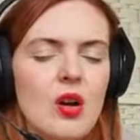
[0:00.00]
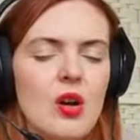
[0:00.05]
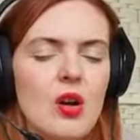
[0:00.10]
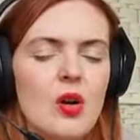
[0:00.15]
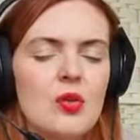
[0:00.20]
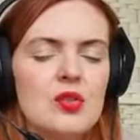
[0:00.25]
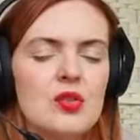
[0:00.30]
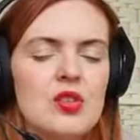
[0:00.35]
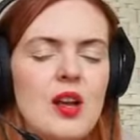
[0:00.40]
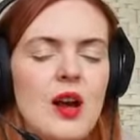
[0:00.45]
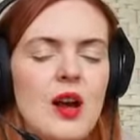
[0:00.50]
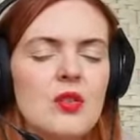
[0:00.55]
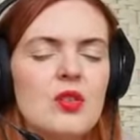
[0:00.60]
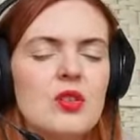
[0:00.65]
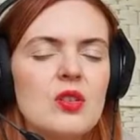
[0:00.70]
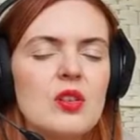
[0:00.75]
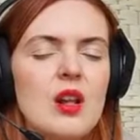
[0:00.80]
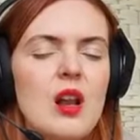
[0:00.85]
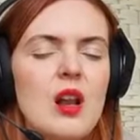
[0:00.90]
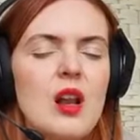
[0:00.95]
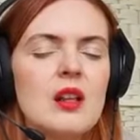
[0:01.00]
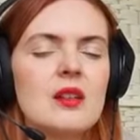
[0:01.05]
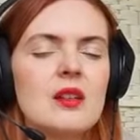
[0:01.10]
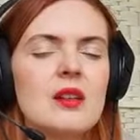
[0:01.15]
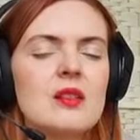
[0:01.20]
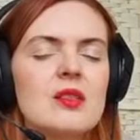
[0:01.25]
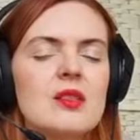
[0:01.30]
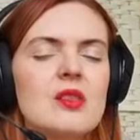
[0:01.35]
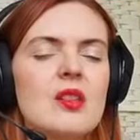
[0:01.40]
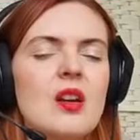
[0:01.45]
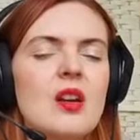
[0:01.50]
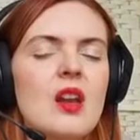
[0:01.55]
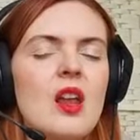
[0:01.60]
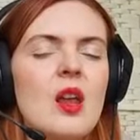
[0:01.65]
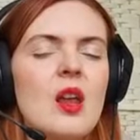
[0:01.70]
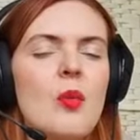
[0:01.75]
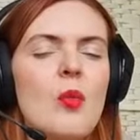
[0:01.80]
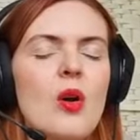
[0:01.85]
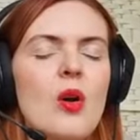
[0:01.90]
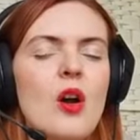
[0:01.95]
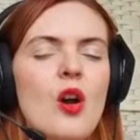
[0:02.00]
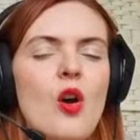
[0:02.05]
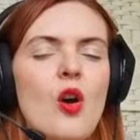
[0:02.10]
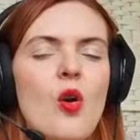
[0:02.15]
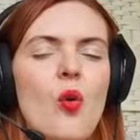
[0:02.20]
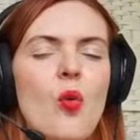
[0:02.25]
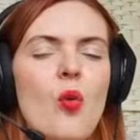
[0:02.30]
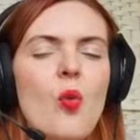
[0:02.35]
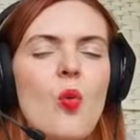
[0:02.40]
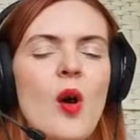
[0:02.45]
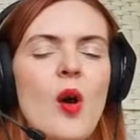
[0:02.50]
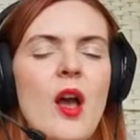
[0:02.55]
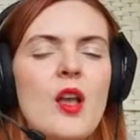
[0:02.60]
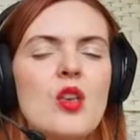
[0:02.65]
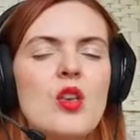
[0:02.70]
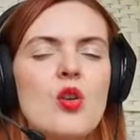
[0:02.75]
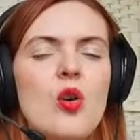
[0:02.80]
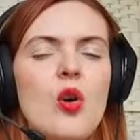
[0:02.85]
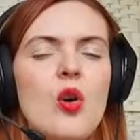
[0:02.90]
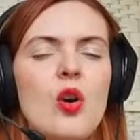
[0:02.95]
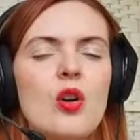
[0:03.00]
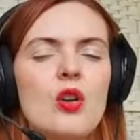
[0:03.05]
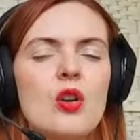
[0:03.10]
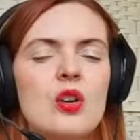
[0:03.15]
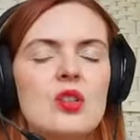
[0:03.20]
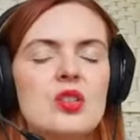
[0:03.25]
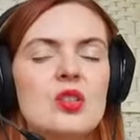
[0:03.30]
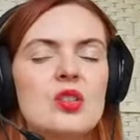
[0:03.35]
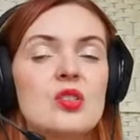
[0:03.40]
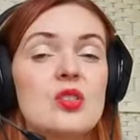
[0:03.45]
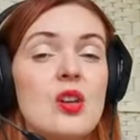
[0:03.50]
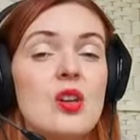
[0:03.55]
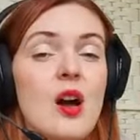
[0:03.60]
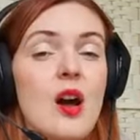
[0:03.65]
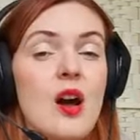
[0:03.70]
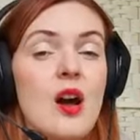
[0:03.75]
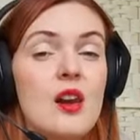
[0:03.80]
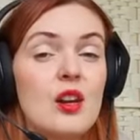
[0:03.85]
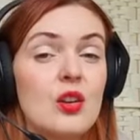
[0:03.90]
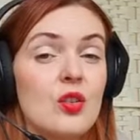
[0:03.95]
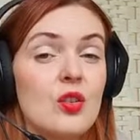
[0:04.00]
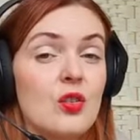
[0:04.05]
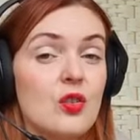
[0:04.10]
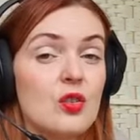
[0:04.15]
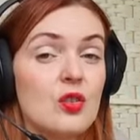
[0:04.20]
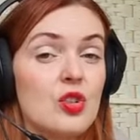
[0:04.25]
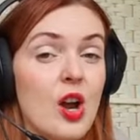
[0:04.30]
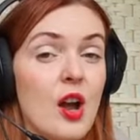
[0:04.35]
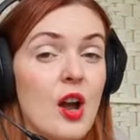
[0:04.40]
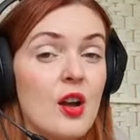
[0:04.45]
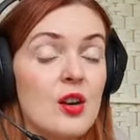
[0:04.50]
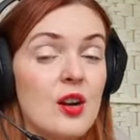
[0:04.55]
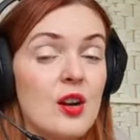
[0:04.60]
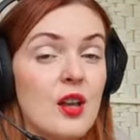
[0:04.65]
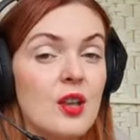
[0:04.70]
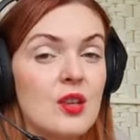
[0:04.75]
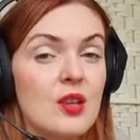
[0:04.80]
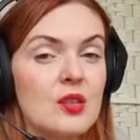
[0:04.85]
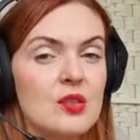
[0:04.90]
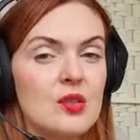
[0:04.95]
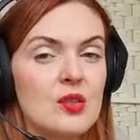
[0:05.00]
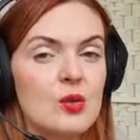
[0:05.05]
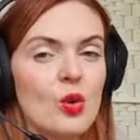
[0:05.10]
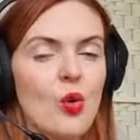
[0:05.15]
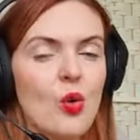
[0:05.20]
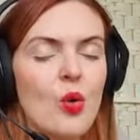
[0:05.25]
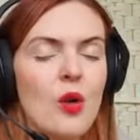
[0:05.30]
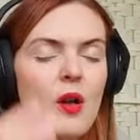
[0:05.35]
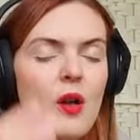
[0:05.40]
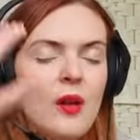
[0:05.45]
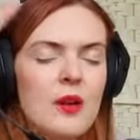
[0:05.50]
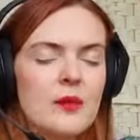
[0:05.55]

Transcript: goes down in a little stream where your earth star chakra is. So,